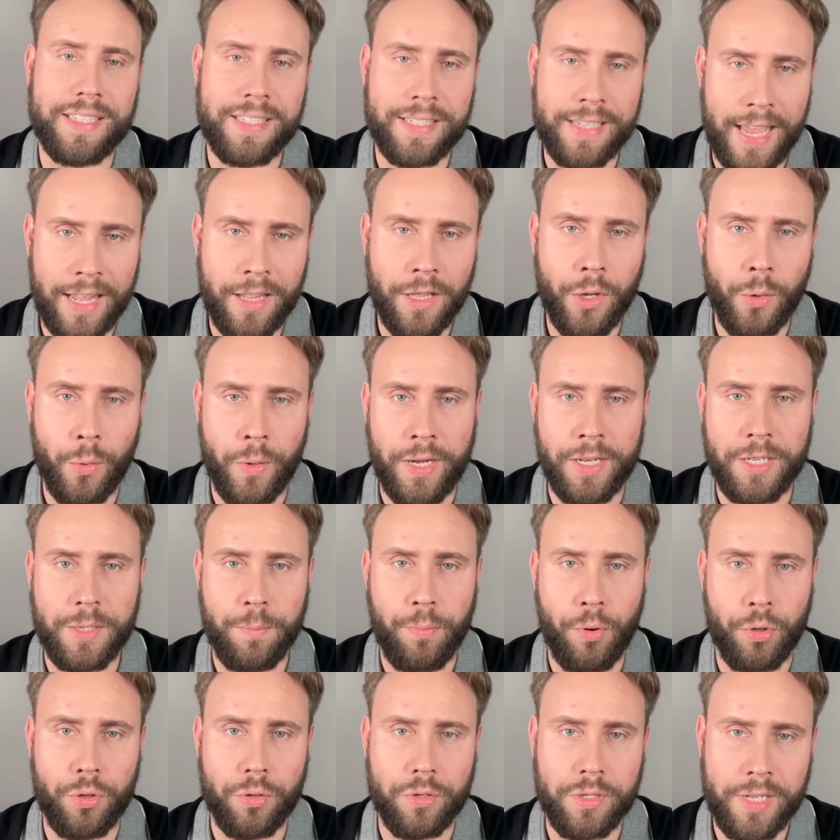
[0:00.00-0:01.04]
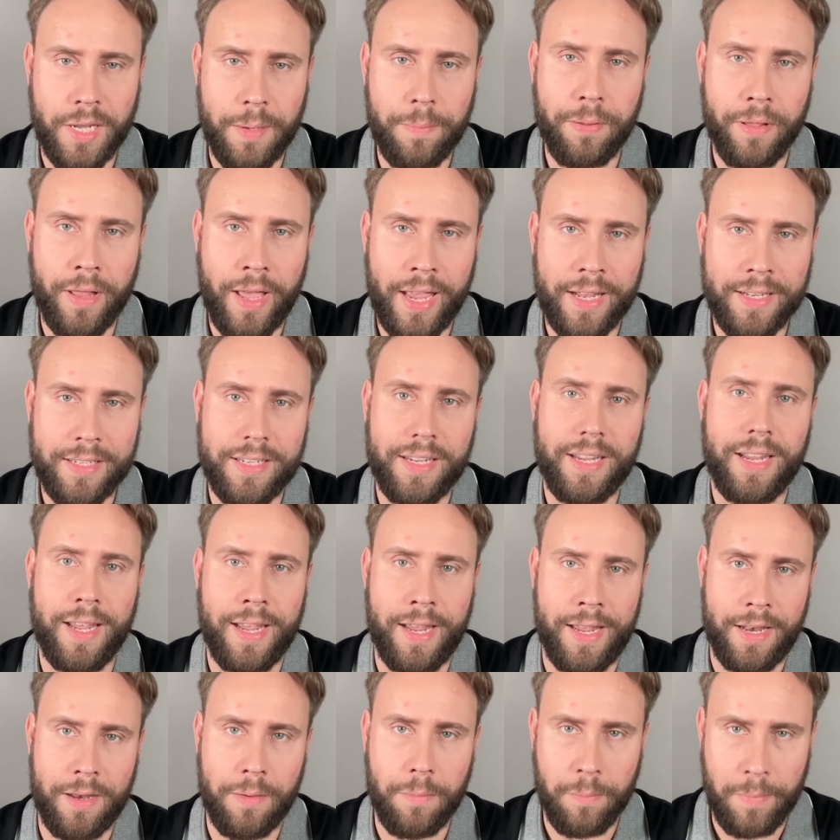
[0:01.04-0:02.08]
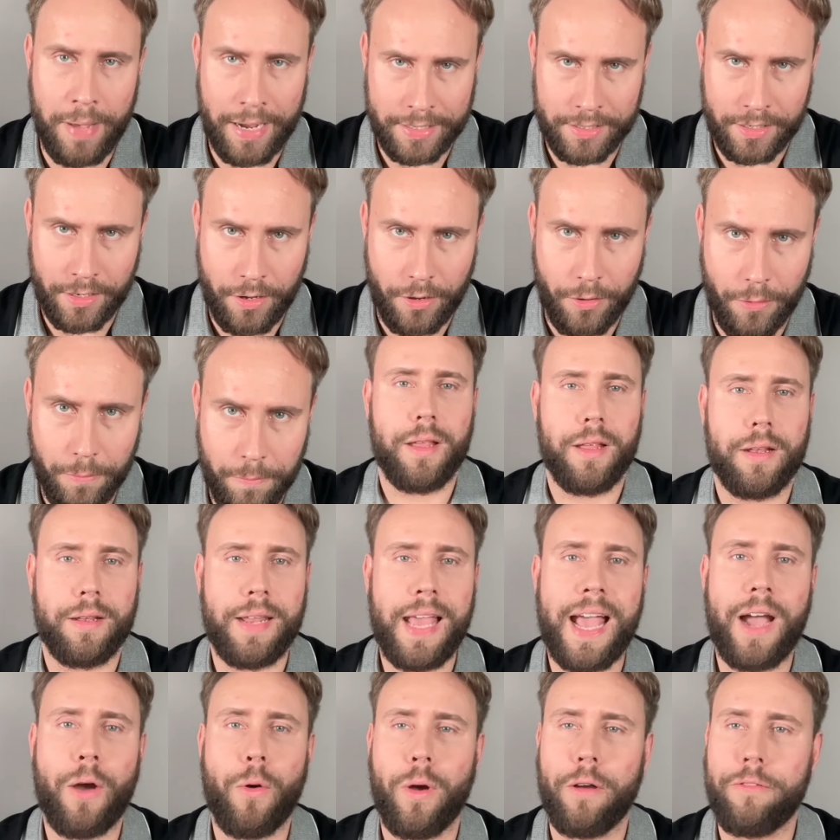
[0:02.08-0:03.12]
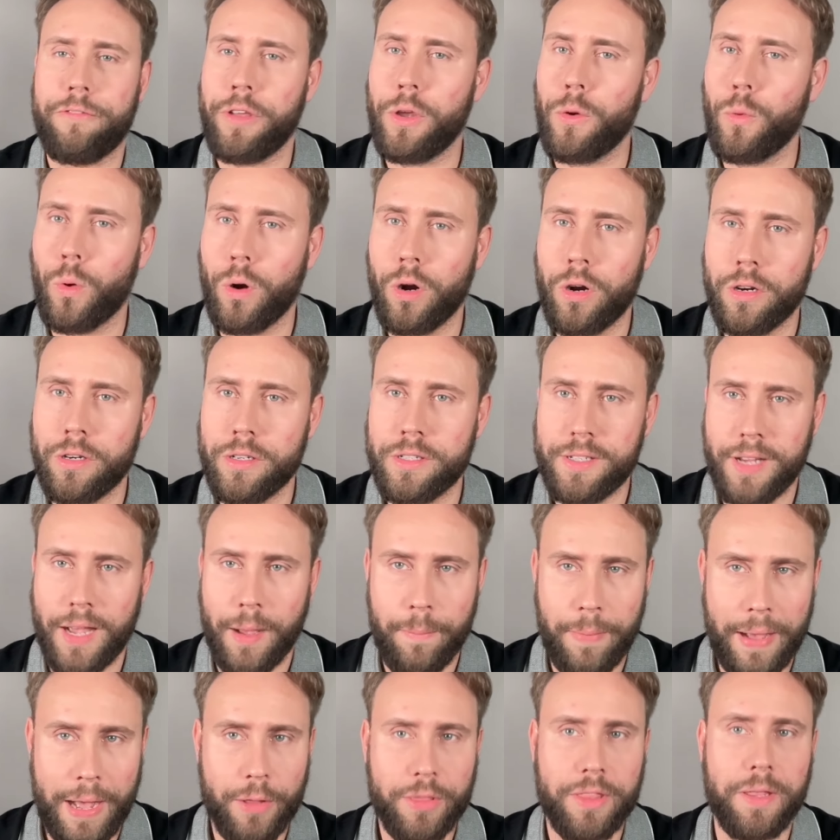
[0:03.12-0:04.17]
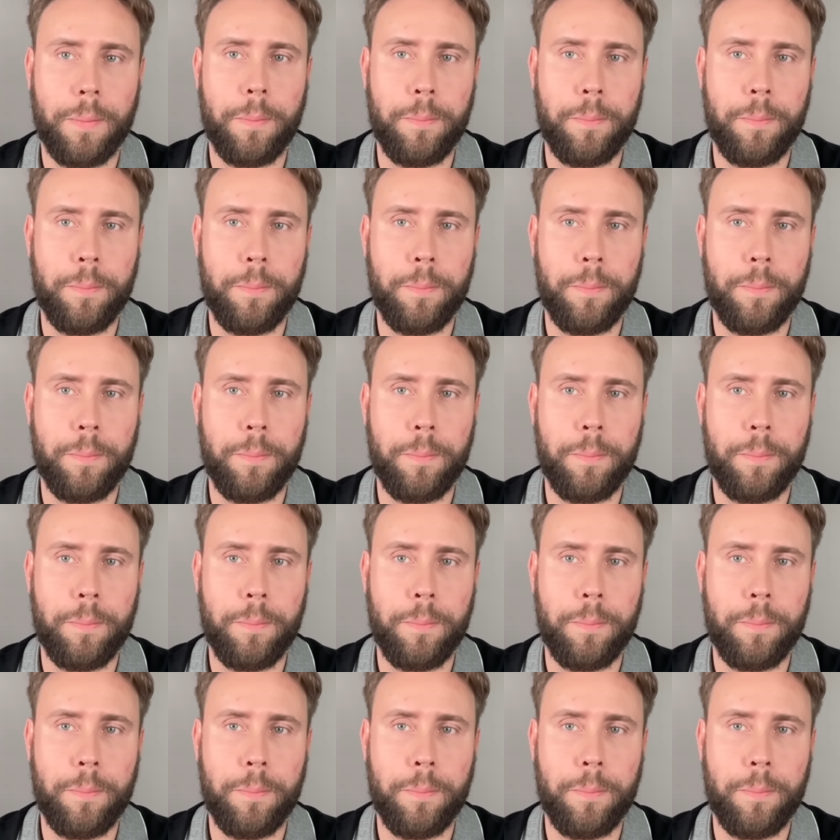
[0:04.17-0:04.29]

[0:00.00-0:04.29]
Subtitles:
San Luis Potosí plant in Mexico. Now, a few words about the